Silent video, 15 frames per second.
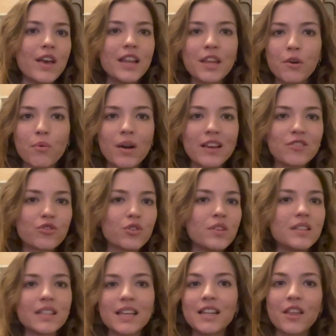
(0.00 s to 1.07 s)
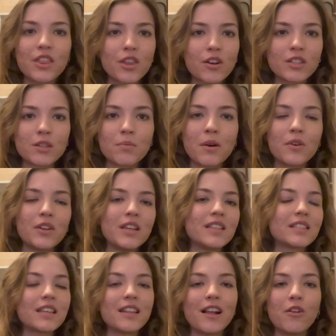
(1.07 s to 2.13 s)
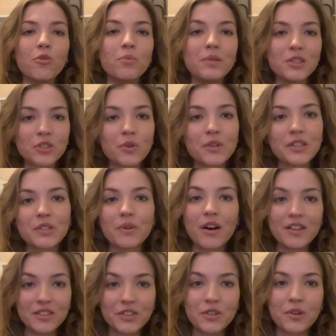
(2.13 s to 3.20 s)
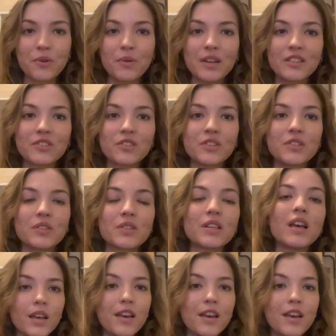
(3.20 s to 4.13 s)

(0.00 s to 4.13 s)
any questions, any thoughts about this, and I will be sure to answer your questions.